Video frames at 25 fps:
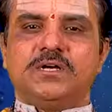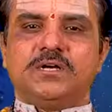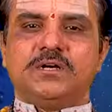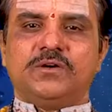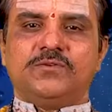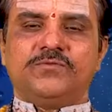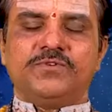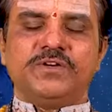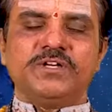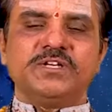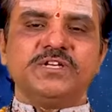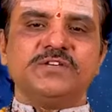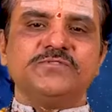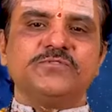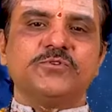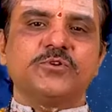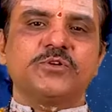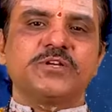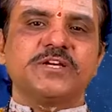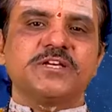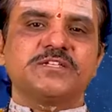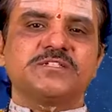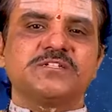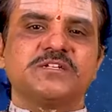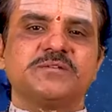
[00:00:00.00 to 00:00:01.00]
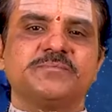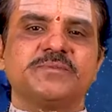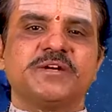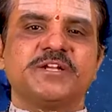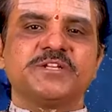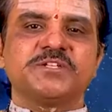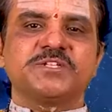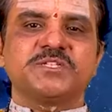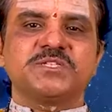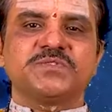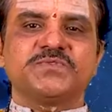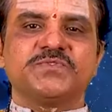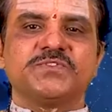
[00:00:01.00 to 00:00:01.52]
Weekly forecast and
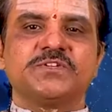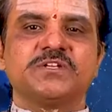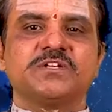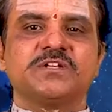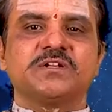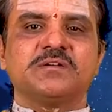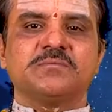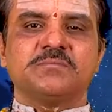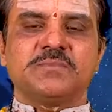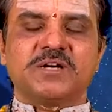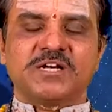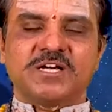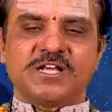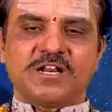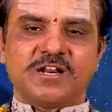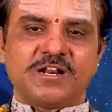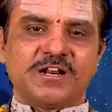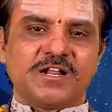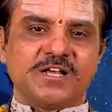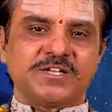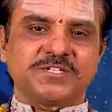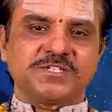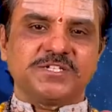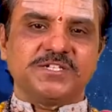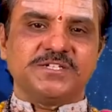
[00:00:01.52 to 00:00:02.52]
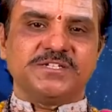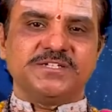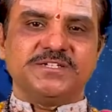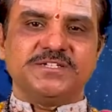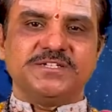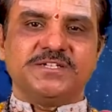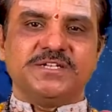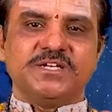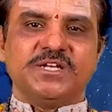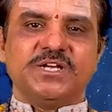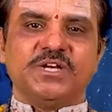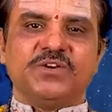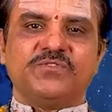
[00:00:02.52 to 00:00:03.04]
predictions for Makara Rashi
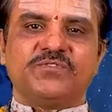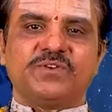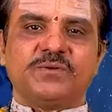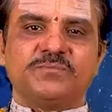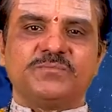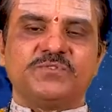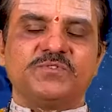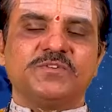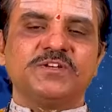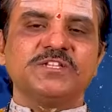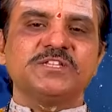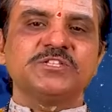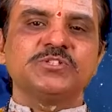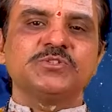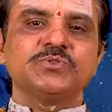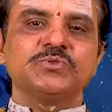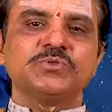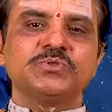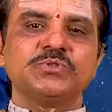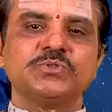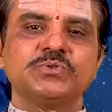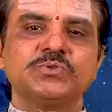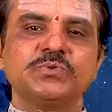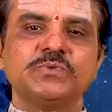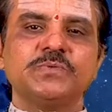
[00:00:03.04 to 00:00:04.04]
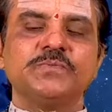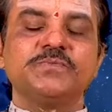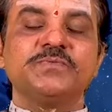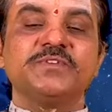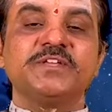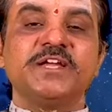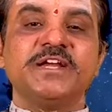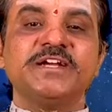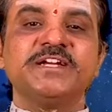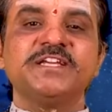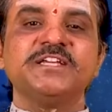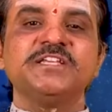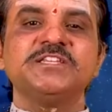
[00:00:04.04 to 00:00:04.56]
from 12th June to
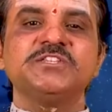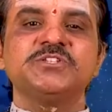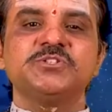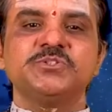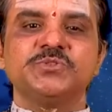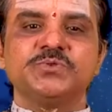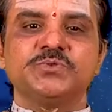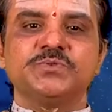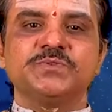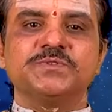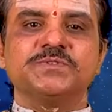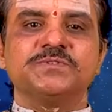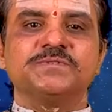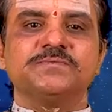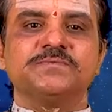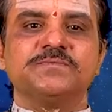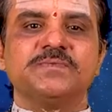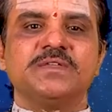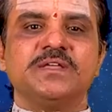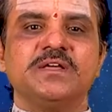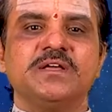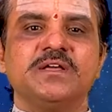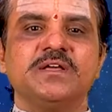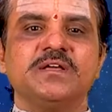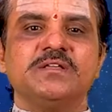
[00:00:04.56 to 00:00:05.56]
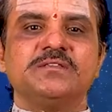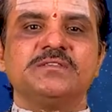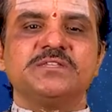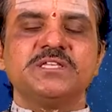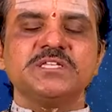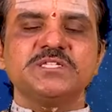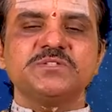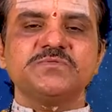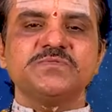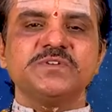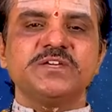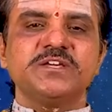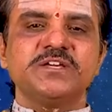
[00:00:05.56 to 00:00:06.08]
18th June. This
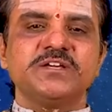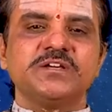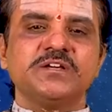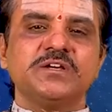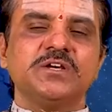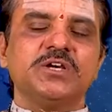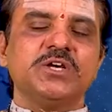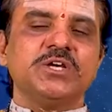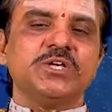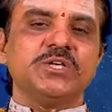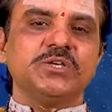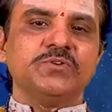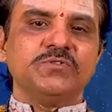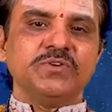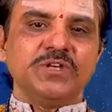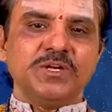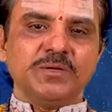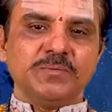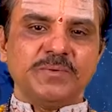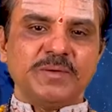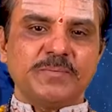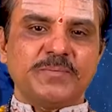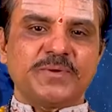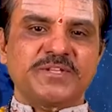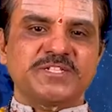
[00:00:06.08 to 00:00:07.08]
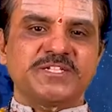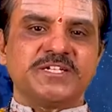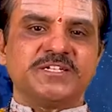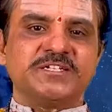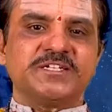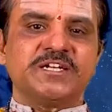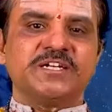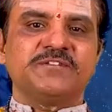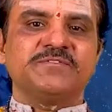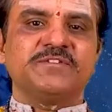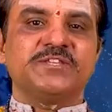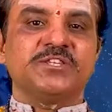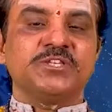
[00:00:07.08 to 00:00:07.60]
week, you will be
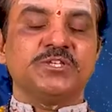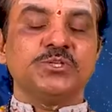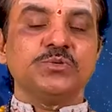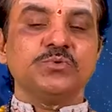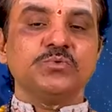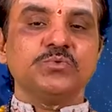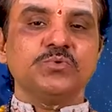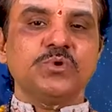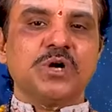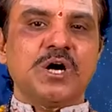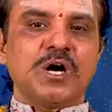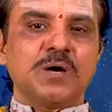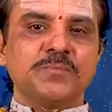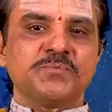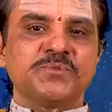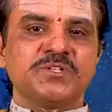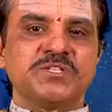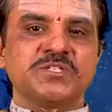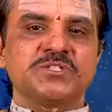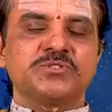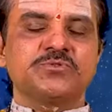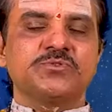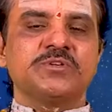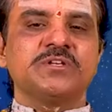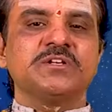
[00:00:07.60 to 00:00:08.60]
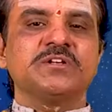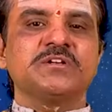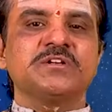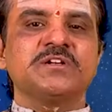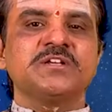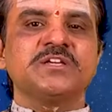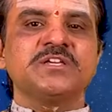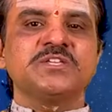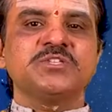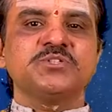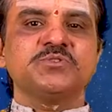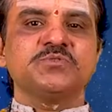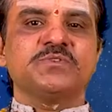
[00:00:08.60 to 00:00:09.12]
presented with new options to
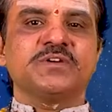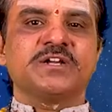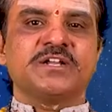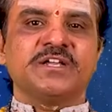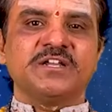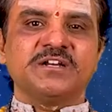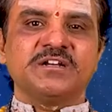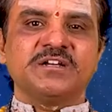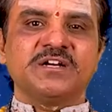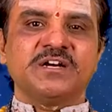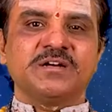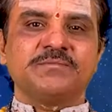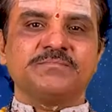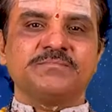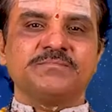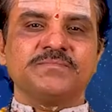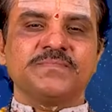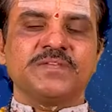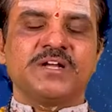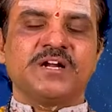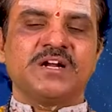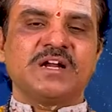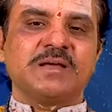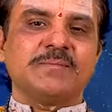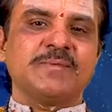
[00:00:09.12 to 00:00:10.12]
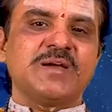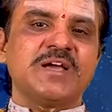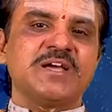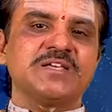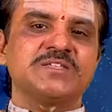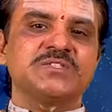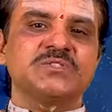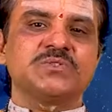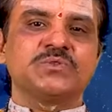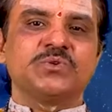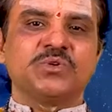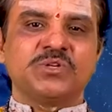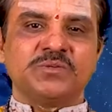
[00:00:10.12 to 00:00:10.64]
increase your income and amass
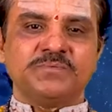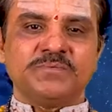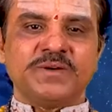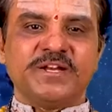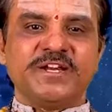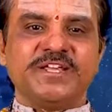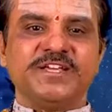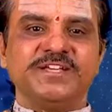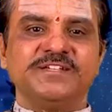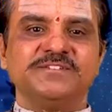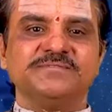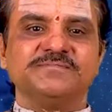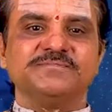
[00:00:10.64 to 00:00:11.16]
good money.